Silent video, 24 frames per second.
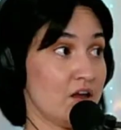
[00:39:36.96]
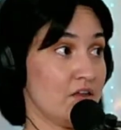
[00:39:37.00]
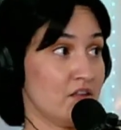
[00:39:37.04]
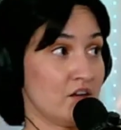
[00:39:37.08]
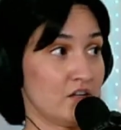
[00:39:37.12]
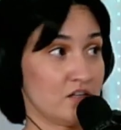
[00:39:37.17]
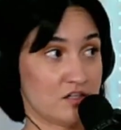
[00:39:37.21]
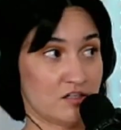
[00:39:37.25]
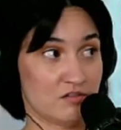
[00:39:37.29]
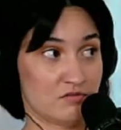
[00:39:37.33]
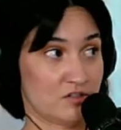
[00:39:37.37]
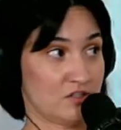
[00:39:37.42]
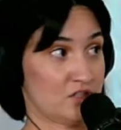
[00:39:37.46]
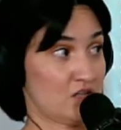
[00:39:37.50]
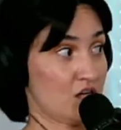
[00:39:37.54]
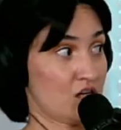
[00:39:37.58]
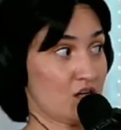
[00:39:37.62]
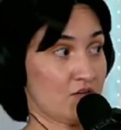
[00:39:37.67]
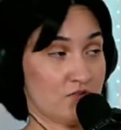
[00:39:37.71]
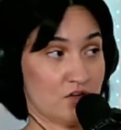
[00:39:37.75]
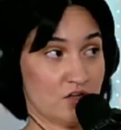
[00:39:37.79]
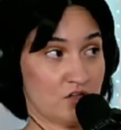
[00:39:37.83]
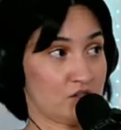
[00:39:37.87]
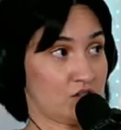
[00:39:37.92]
then they
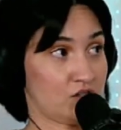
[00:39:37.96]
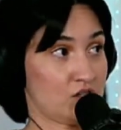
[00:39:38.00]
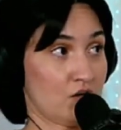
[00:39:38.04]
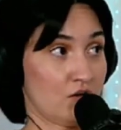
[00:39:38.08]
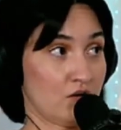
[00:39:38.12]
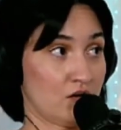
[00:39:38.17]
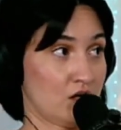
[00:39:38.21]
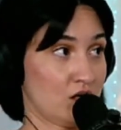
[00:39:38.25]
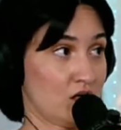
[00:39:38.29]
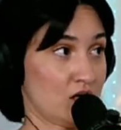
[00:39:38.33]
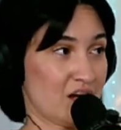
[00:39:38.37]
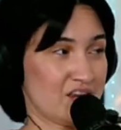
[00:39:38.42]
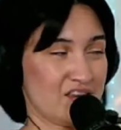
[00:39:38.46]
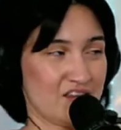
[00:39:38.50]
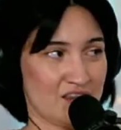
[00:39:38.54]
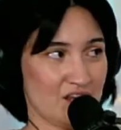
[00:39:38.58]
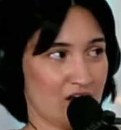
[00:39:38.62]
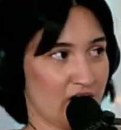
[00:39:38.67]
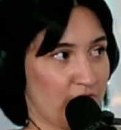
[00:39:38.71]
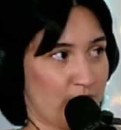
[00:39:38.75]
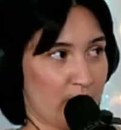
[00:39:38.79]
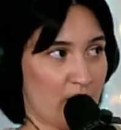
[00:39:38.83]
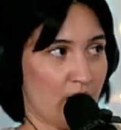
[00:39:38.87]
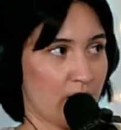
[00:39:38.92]
give you a soda. I think
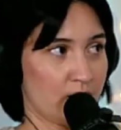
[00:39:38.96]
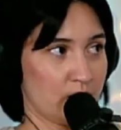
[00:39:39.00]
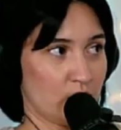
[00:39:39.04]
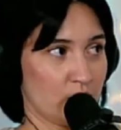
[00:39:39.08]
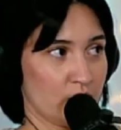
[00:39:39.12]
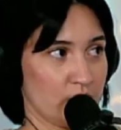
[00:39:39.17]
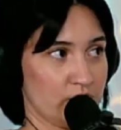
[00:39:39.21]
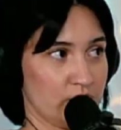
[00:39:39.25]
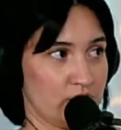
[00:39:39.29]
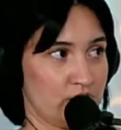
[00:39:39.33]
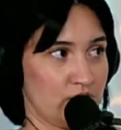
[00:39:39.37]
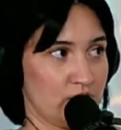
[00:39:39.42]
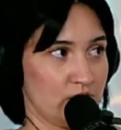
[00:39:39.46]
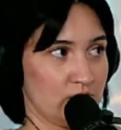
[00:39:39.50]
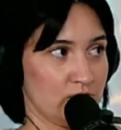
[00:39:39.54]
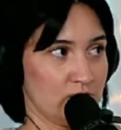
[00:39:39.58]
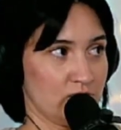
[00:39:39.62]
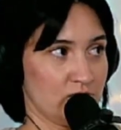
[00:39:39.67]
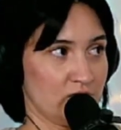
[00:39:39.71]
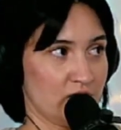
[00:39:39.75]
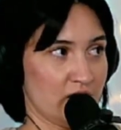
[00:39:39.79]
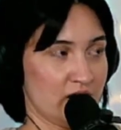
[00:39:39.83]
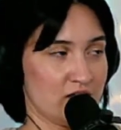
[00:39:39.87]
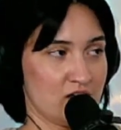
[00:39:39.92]
they have popcorn too,